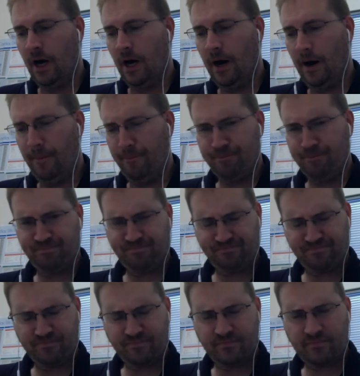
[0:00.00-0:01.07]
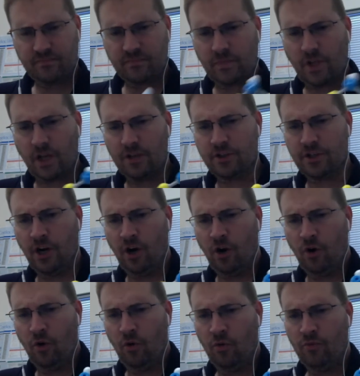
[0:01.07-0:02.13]
Um,
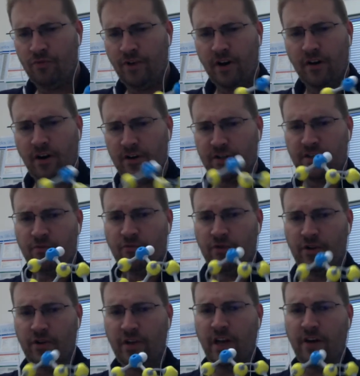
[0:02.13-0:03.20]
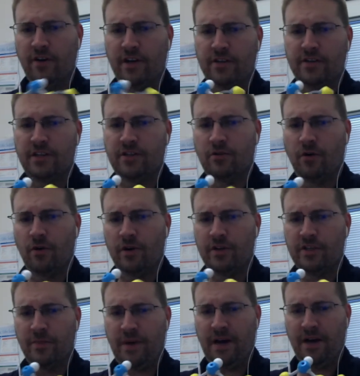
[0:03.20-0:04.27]
so there are some really interesting stories
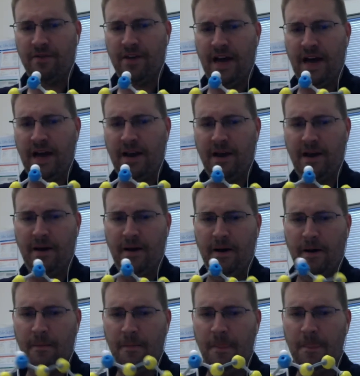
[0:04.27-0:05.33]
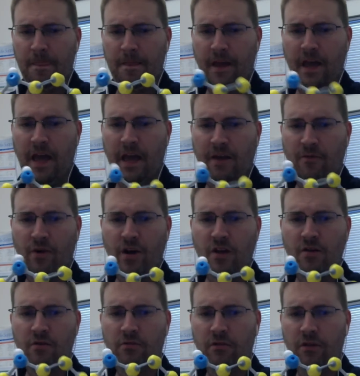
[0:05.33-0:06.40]
about that, um, and when
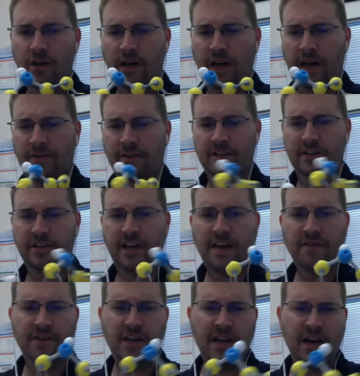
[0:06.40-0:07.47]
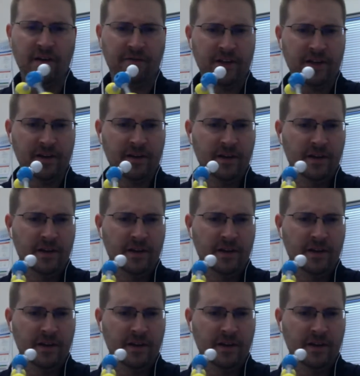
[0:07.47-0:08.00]
you look at the safety of it,